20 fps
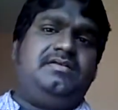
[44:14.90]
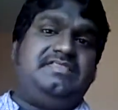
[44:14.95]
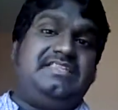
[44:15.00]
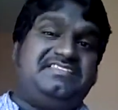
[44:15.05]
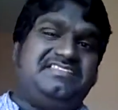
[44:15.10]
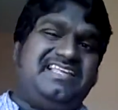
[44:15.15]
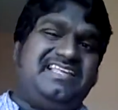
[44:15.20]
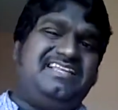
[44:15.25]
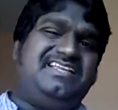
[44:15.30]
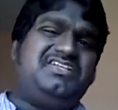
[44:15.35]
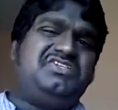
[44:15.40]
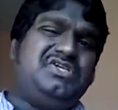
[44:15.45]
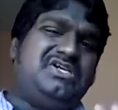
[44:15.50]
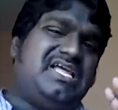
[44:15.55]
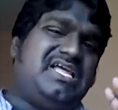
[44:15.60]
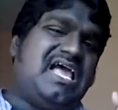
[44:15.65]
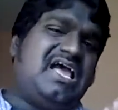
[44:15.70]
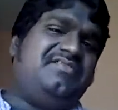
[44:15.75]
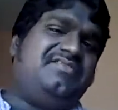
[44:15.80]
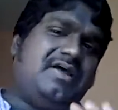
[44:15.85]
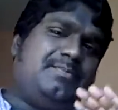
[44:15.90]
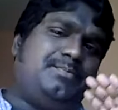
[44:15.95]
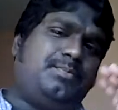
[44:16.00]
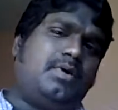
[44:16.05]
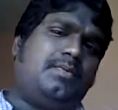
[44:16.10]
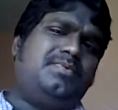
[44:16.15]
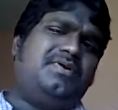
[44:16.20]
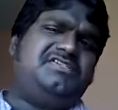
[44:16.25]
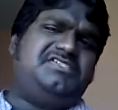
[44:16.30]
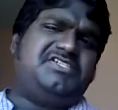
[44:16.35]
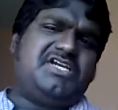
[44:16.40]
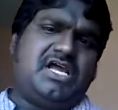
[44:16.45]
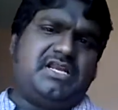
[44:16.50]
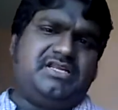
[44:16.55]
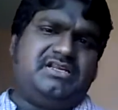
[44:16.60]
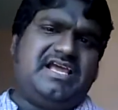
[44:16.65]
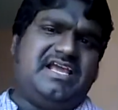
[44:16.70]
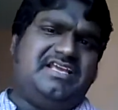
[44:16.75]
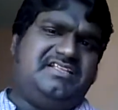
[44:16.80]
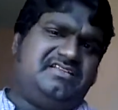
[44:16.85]
The sender should have an appropriate
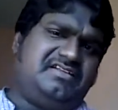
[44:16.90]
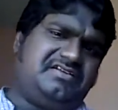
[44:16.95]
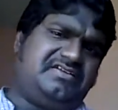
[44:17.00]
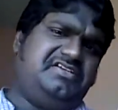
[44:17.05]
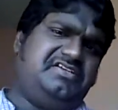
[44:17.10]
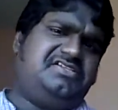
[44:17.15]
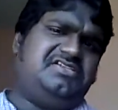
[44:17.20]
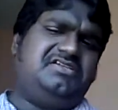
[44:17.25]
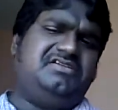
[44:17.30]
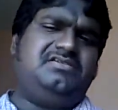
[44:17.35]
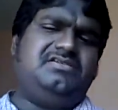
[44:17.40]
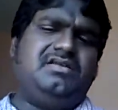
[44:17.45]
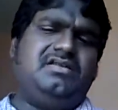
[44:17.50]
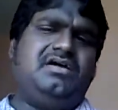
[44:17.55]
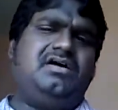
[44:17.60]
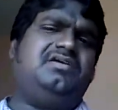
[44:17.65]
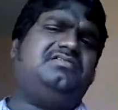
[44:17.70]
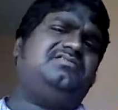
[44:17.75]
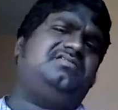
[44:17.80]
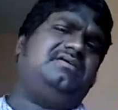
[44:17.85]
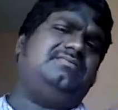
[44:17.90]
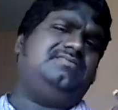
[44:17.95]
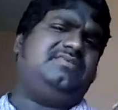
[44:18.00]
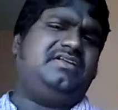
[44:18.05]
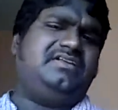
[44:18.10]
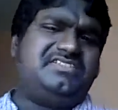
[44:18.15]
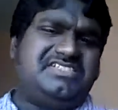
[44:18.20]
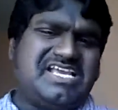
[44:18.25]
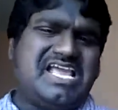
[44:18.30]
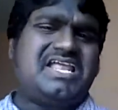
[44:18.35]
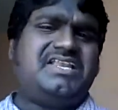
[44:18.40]
channel, either written or something.